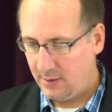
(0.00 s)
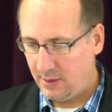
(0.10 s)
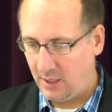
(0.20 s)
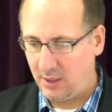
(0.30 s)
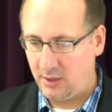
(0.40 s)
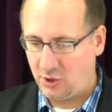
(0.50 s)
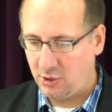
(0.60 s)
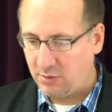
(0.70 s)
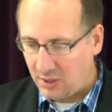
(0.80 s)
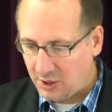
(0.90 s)
It
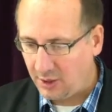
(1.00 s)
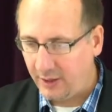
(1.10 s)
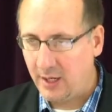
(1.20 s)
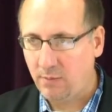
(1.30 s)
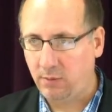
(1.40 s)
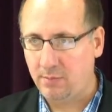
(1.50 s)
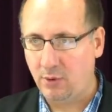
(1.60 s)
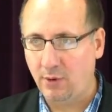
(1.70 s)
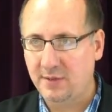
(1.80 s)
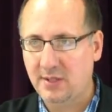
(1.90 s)
judicially
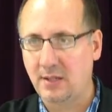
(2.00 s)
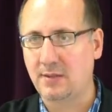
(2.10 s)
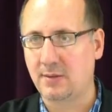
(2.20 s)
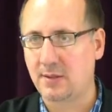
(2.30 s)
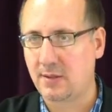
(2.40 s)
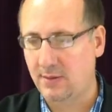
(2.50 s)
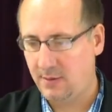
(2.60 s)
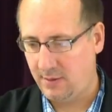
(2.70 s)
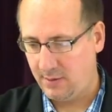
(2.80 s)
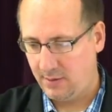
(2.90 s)
removes sins,
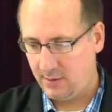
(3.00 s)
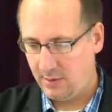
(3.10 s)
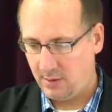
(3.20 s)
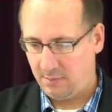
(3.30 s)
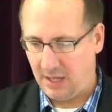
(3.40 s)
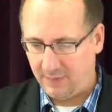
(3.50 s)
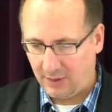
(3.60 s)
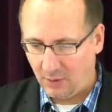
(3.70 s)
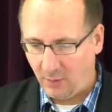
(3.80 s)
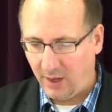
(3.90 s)

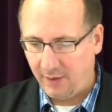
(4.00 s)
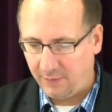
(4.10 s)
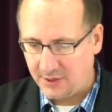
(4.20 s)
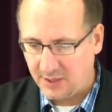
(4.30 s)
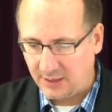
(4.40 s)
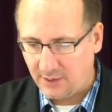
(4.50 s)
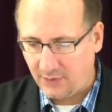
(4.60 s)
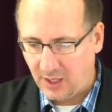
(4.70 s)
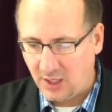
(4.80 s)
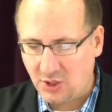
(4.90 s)
paving the way for
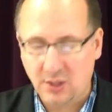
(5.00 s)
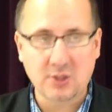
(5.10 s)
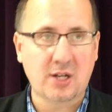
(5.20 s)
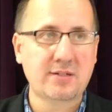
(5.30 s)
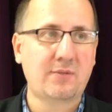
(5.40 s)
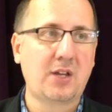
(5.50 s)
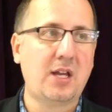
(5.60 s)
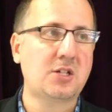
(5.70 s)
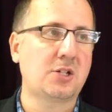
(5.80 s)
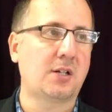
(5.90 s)
sanctification and
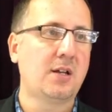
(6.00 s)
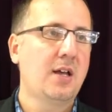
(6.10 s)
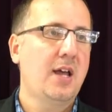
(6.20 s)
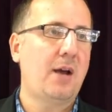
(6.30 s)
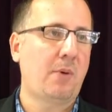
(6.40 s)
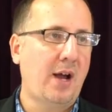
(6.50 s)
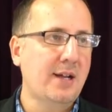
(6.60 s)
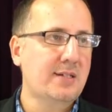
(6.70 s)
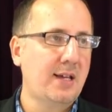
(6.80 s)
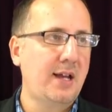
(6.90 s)
justification. And when I
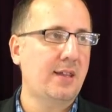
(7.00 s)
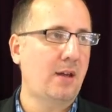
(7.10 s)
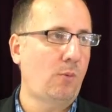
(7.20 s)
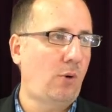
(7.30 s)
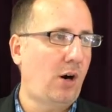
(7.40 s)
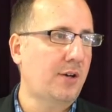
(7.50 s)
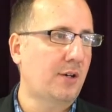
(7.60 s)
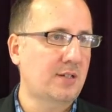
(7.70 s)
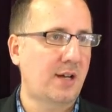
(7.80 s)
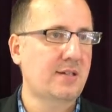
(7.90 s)
say that water
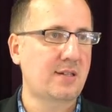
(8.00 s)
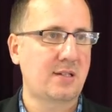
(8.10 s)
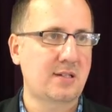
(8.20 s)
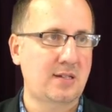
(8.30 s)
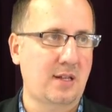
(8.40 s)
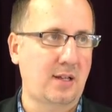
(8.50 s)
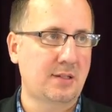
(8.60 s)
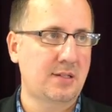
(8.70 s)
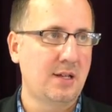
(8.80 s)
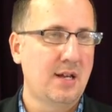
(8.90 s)
does these
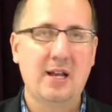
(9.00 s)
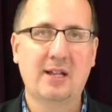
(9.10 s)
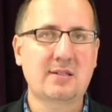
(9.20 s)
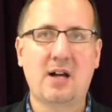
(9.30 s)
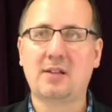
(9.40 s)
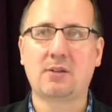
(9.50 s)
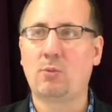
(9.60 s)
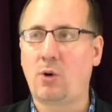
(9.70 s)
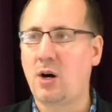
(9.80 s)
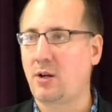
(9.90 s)
things, it's not the
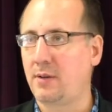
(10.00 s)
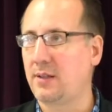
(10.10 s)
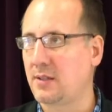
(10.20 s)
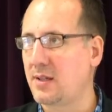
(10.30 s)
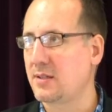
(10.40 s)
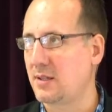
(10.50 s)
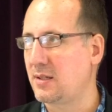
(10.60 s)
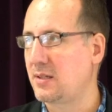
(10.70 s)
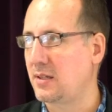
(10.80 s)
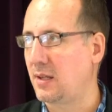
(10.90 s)
water that does
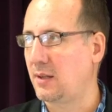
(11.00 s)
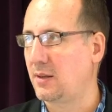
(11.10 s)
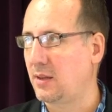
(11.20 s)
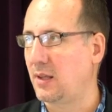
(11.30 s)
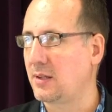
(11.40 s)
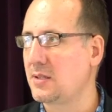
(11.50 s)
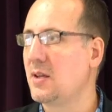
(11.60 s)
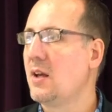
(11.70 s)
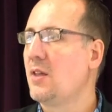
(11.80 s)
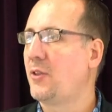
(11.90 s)
these things.
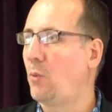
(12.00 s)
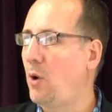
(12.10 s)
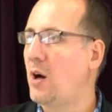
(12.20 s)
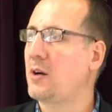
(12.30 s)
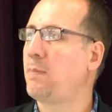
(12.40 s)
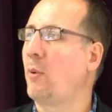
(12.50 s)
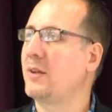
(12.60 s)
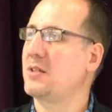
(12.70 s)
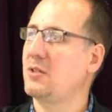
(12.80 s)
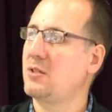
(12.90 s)
The water
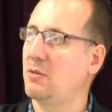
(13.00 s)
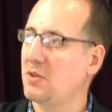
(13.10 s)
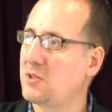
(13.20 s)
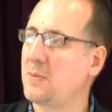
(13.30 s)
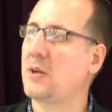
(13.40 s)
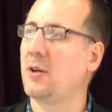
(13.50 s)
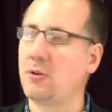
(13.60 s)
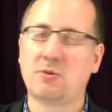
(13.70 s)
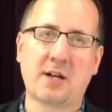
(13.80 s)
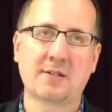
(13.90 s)
points us to the Spirit
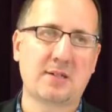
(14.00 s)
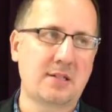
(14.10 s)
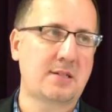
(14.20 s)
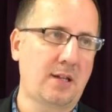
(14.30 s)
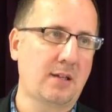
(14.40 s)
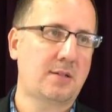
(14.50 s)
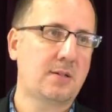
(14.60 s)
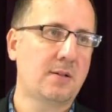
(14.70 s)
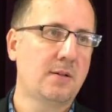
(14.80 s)
who does these things.